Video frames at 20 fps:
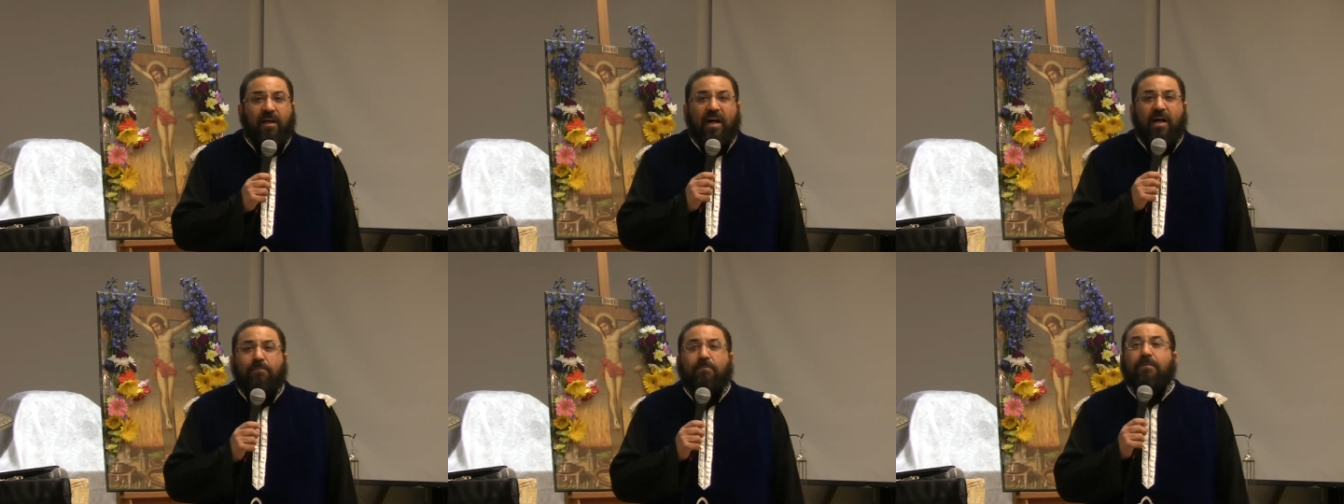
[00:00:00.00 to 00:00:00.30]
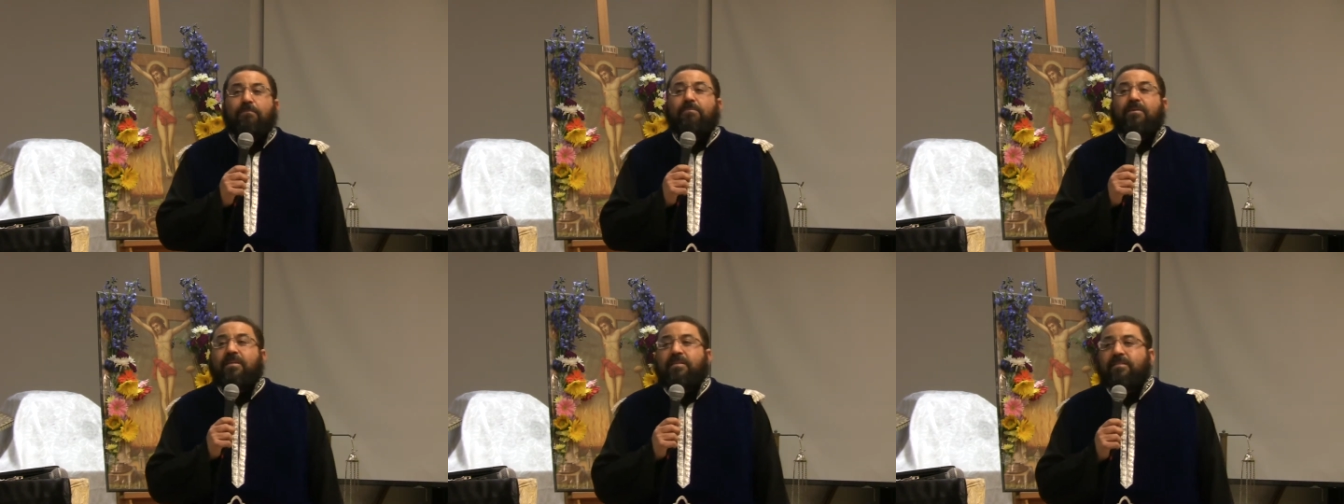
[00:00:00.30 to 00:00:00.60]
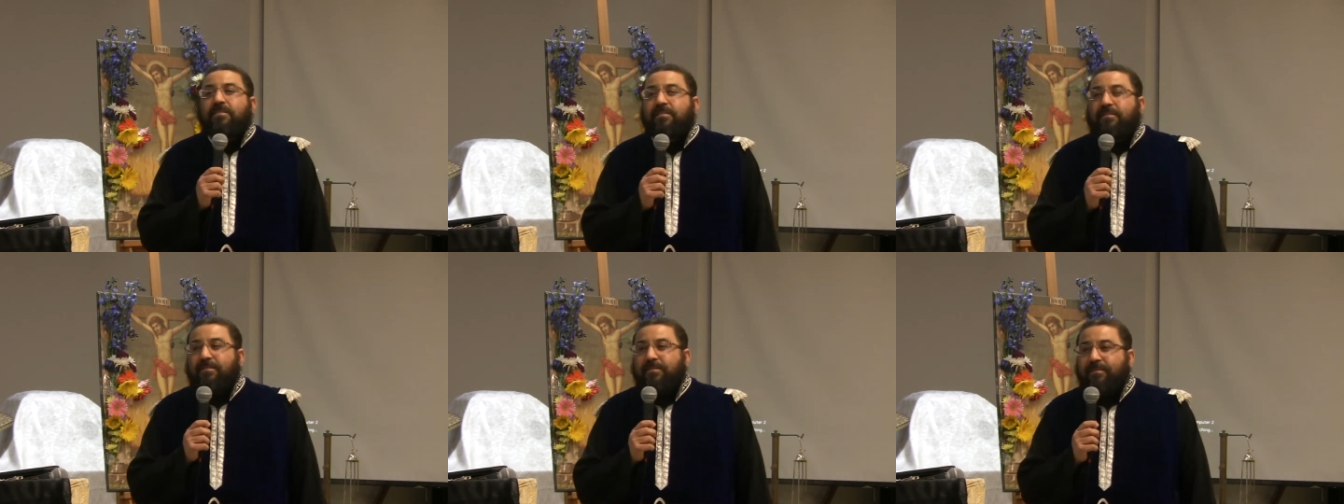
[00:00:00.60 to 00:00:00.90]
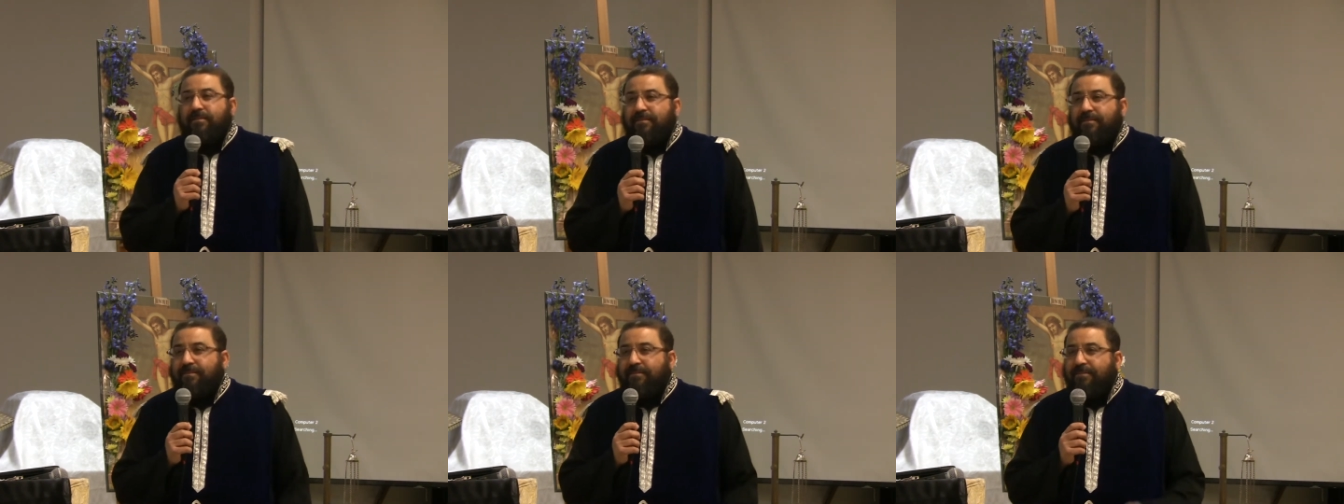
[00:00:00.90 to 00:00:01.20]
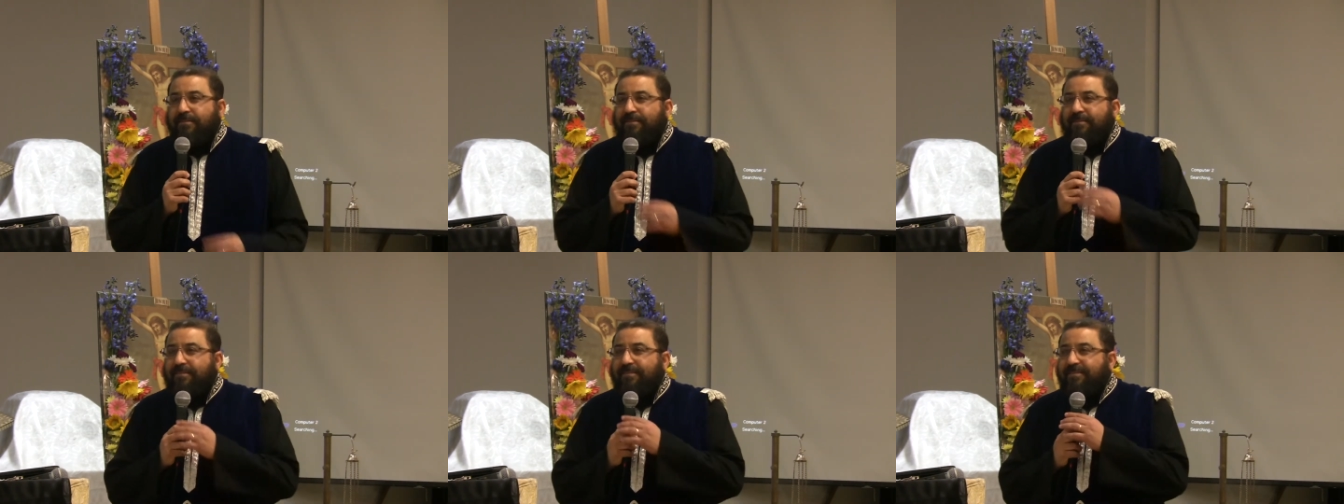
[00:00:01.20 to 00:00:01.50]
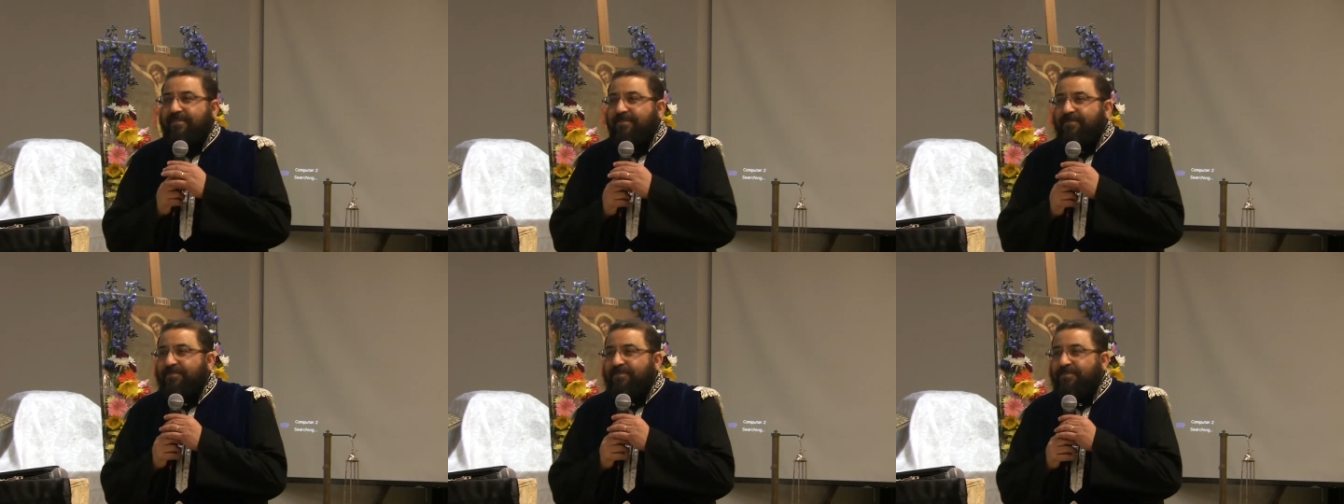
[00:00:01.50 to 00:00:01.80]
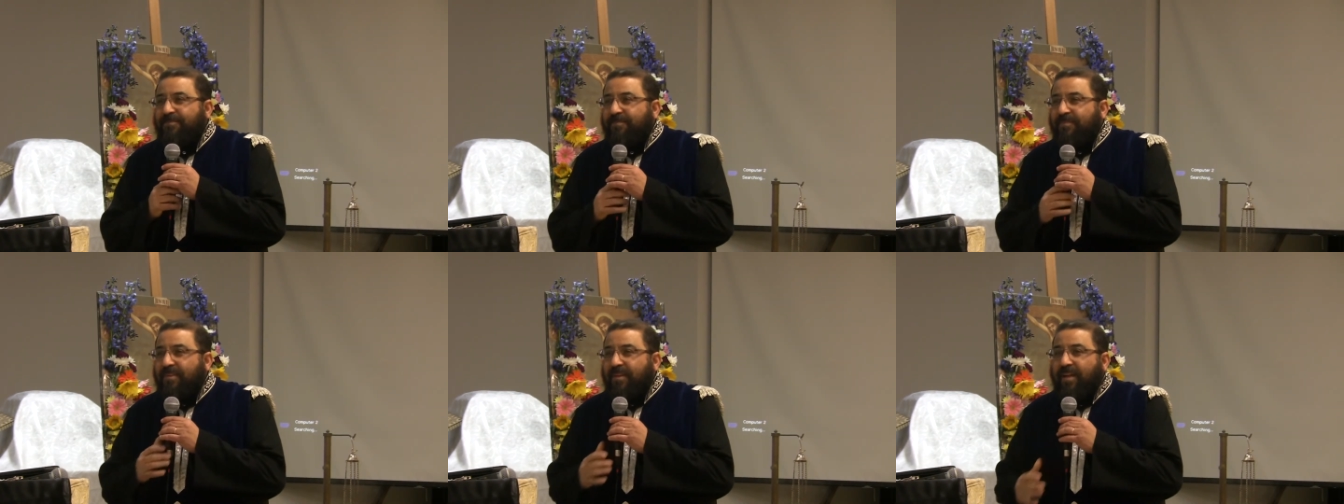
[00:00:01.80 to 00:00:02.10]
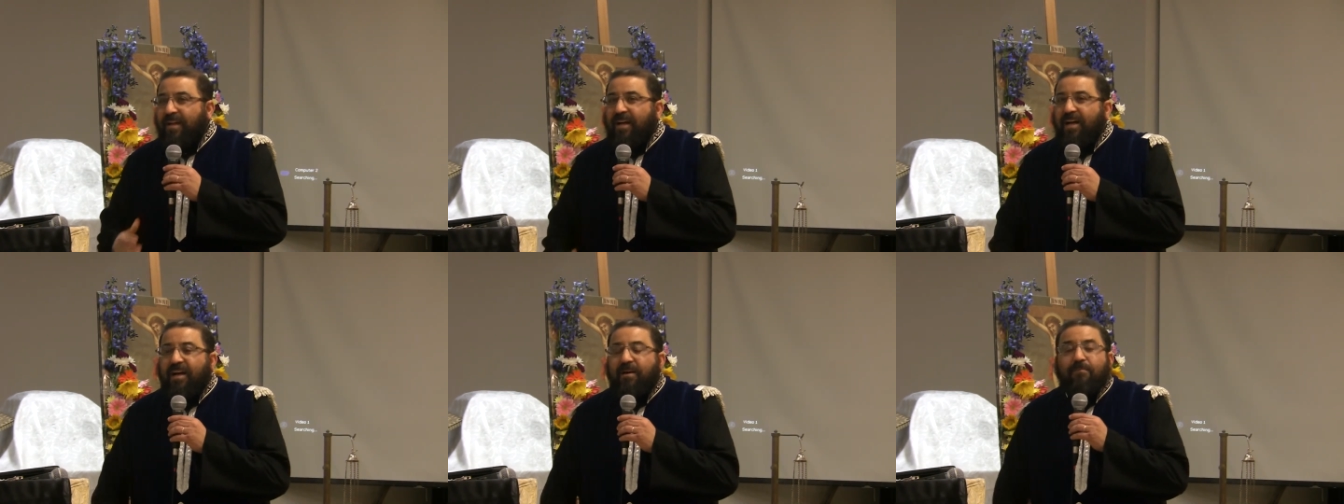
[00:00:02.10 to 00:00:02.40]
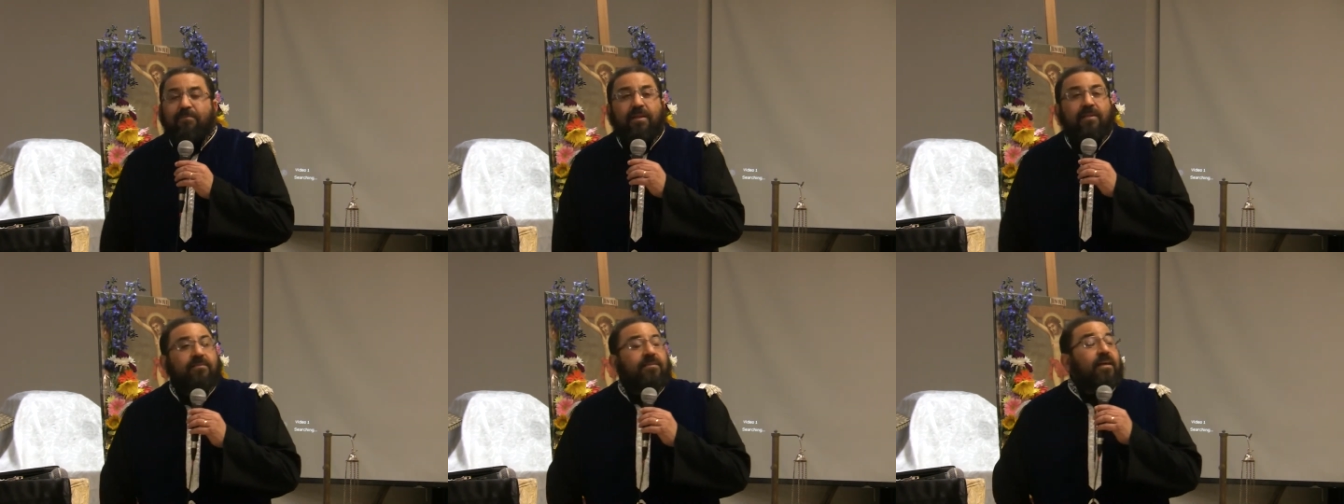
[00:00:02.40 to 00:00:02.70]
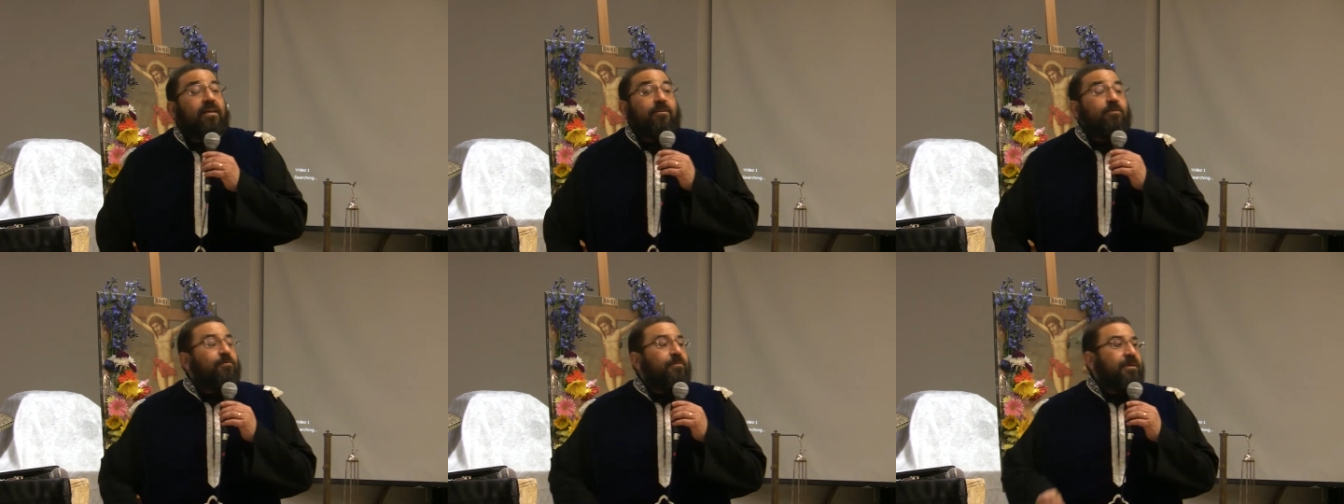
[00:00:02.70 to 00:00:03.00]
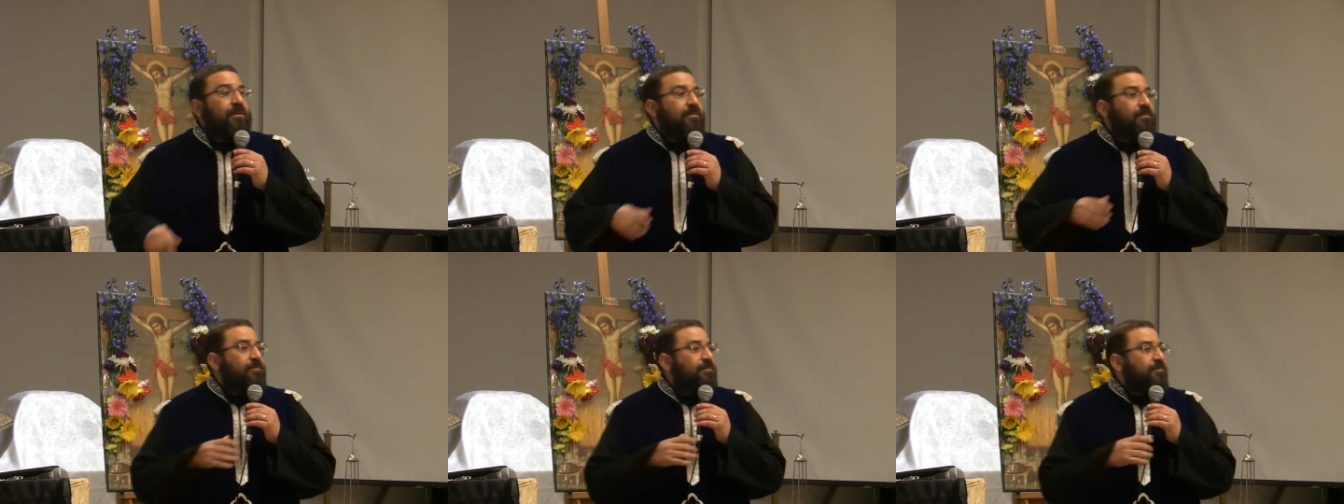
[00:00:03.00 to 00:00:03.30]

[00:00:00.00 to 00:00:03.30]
I'm a beast. I'm not a human.